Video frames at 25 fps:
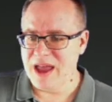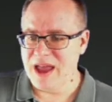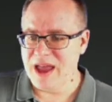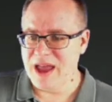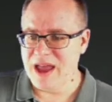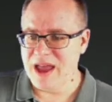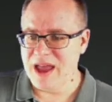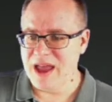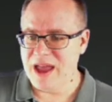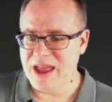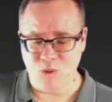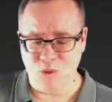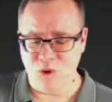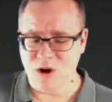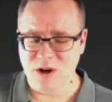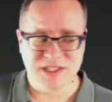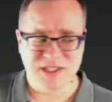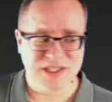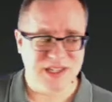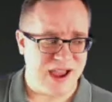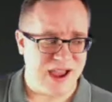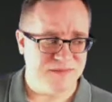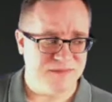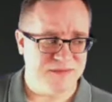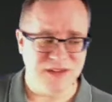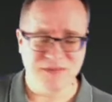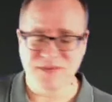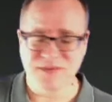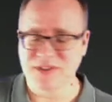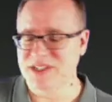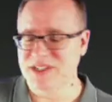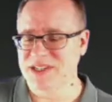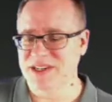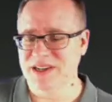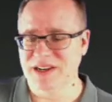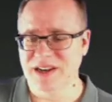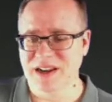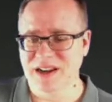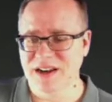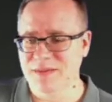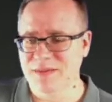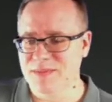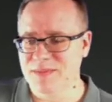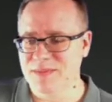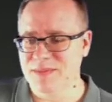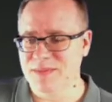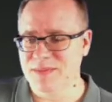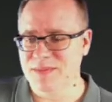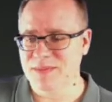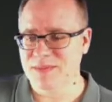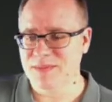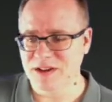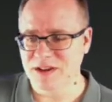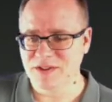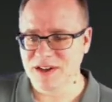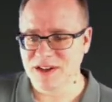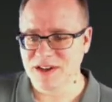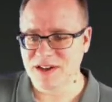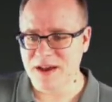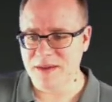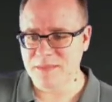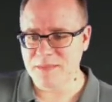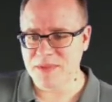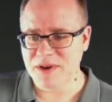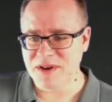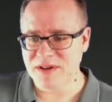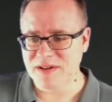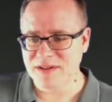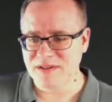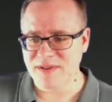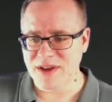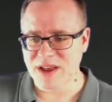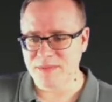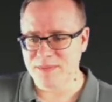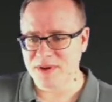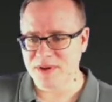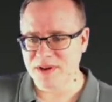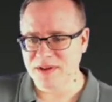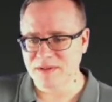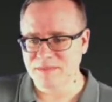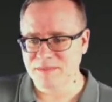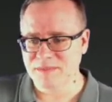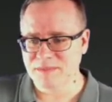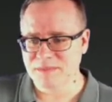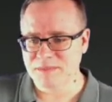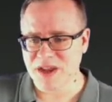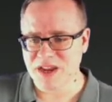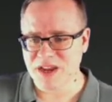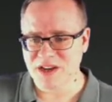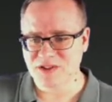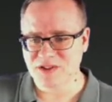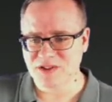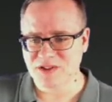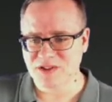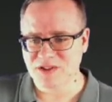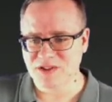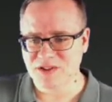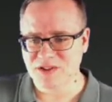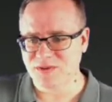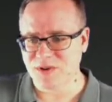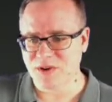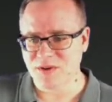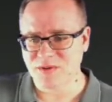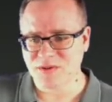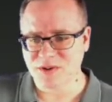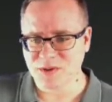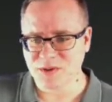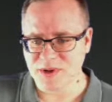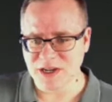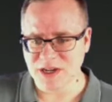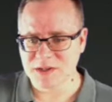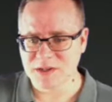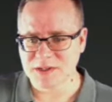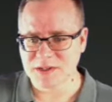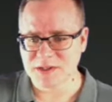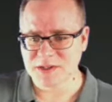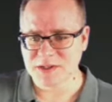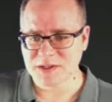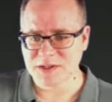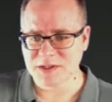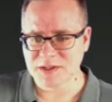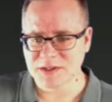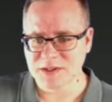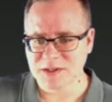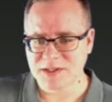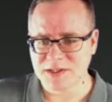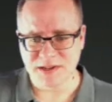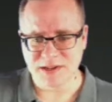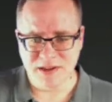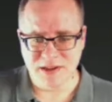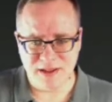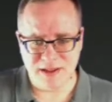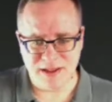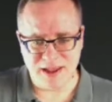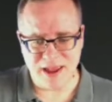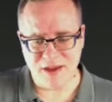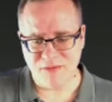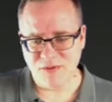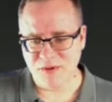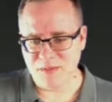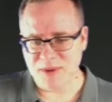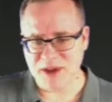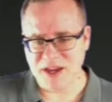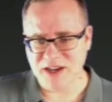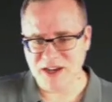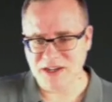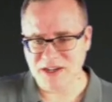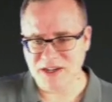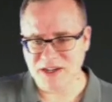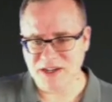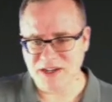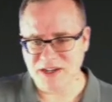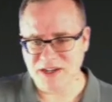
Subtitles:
it works. I've never seen anybody use it. I've been developing pages for over 20 years, and every page that I've